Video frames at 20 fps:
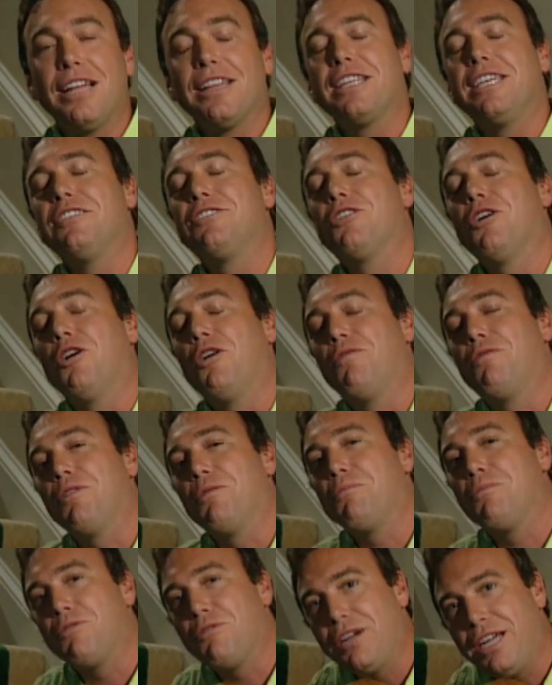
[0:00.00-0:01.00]
leads to
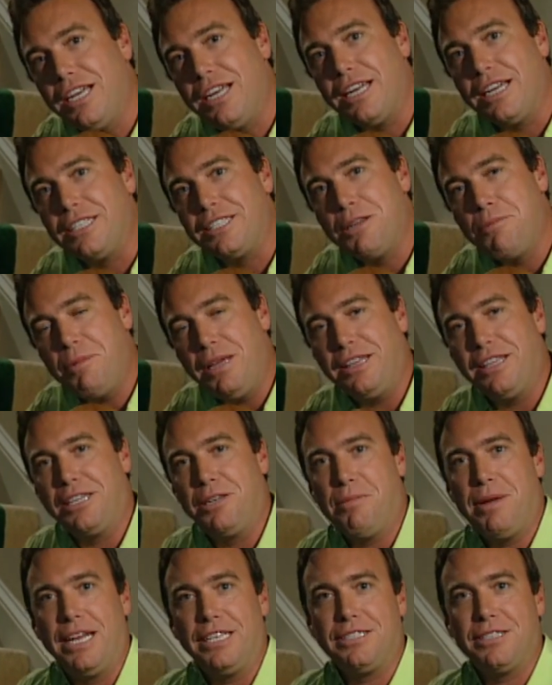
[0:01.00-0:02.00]
overbreeding to meet the
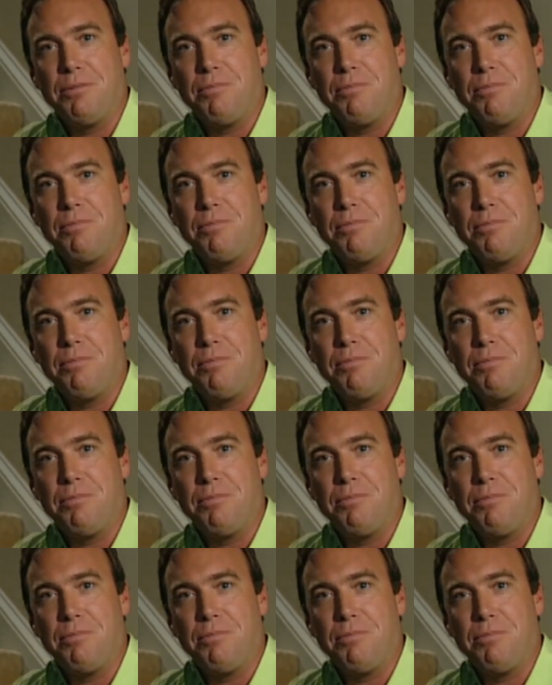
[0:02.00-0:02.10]
demands of the